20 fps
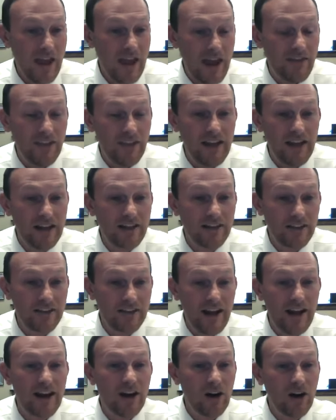in the end of the
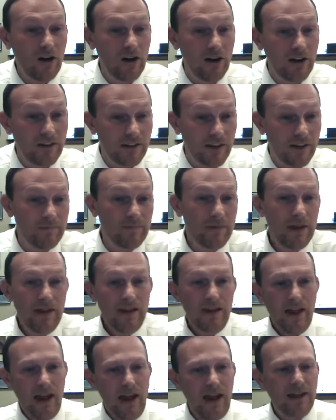day, hurting them.
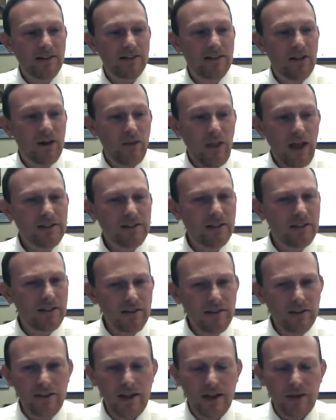And so that's
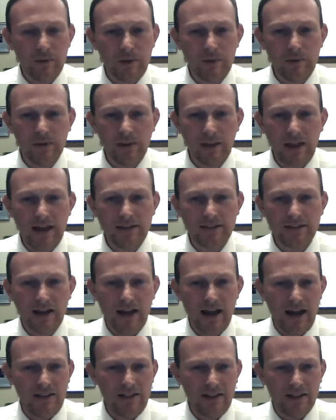another thing we would like to
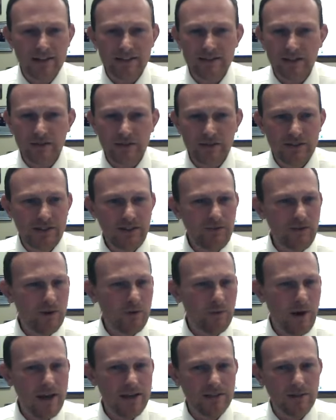highlight is
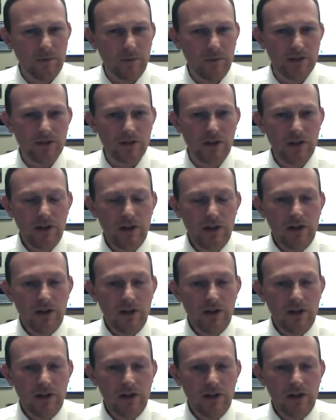different ways in which